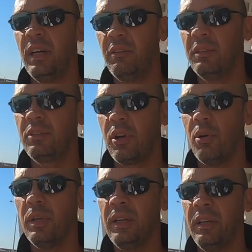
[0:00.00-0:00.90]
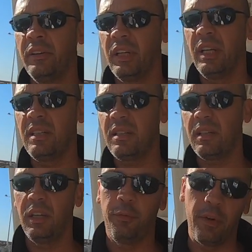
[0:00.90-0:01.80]
Then slowly increase
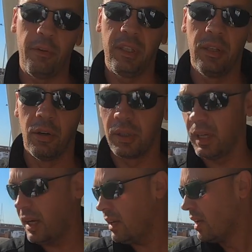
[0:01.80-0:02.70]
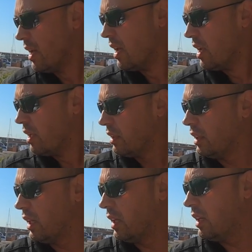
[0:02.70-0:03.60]
if everything okay.
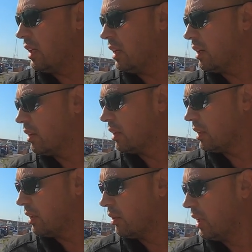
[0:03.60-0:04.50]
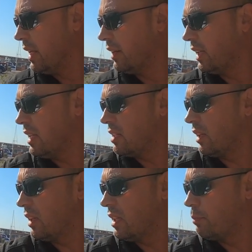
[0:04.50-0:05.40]
The only increase
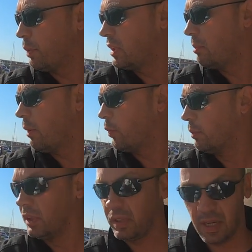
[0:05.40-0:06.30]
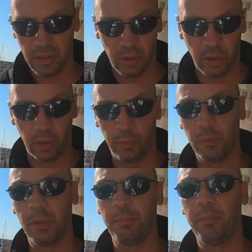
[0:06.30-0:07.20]
is possible from the truck, not
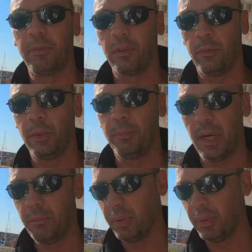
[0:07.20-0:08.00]
from the pipe.